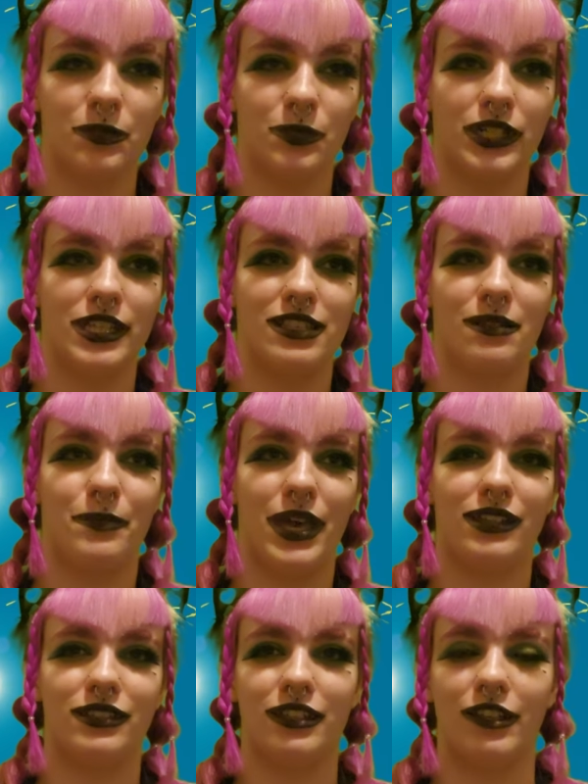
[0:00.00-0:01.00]
was
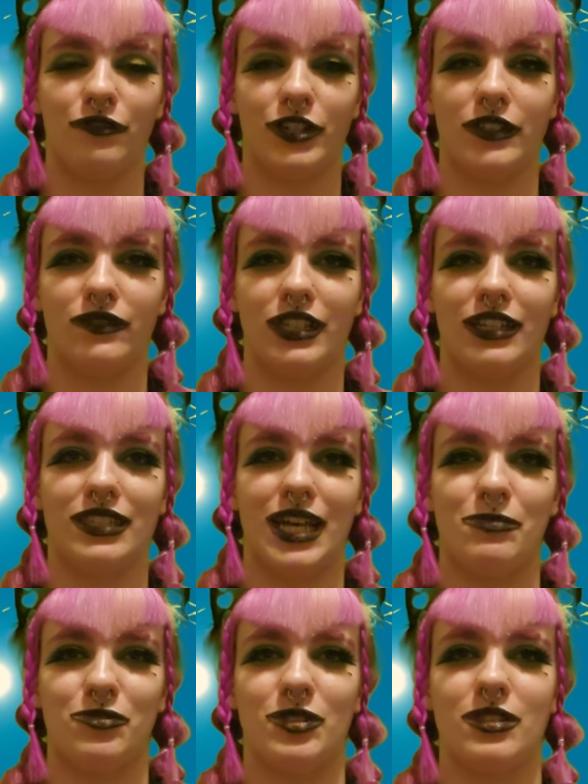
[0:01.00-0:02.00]
abandoned in front of the
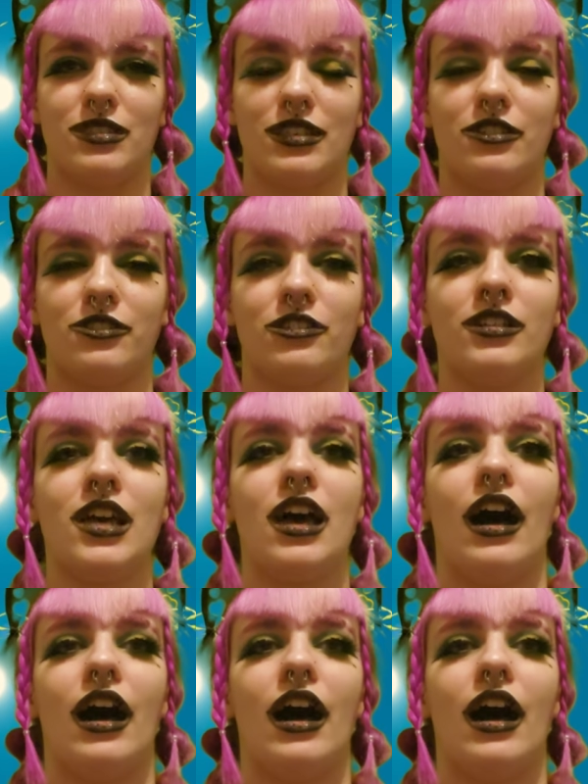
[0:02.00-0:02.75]
adoption center,